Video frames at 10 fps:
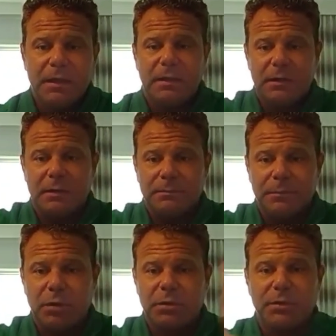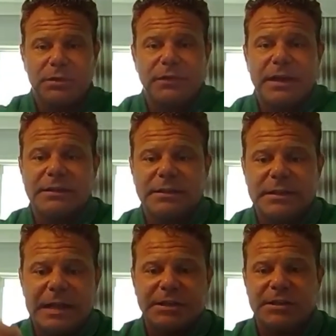a portable
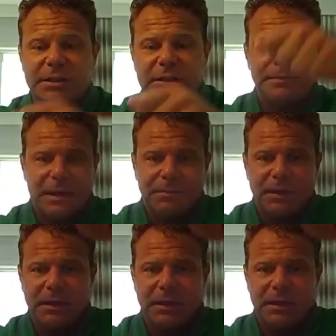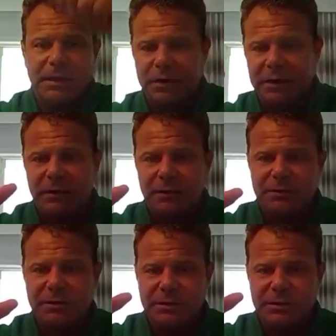device, not just a laptop. The what do they
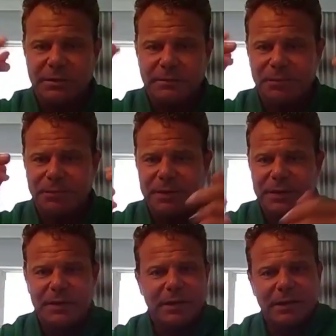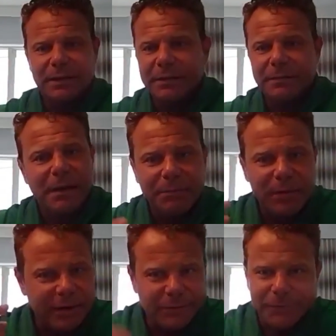call those things?
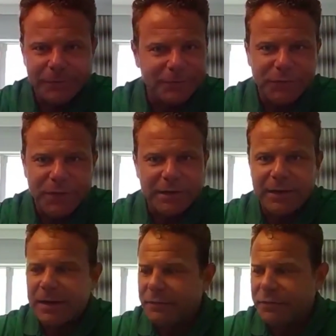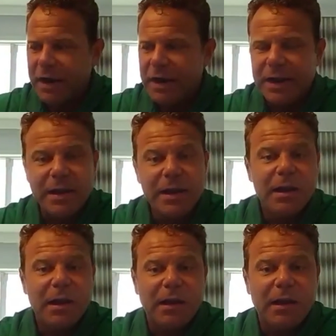My brain is fried today on a Friday.